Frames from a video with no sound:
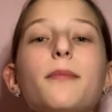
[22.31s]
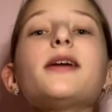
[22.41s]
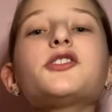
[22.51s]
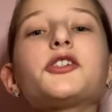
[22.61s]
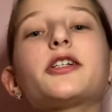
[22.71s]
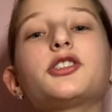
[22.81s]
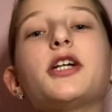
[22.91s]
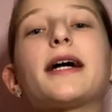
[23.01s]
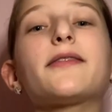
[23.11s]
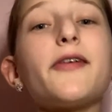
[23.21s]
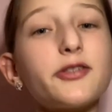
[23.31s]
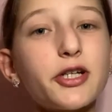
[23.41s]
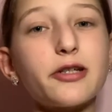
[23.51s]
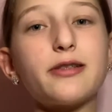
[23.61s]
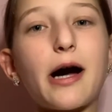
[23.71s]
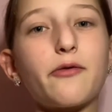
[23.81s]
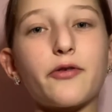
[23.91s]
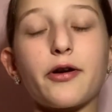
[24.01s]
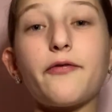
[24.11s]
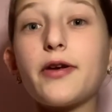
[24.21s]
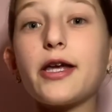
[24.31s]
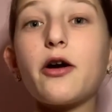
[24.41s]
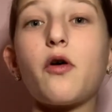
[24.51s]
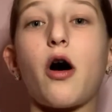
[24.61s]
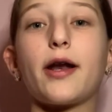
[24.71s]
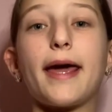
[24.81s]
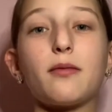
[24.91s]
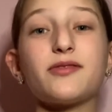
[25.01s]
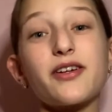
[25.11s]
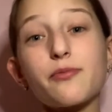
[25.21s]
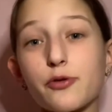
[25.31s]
Be sure to check their channel out for a video on hamster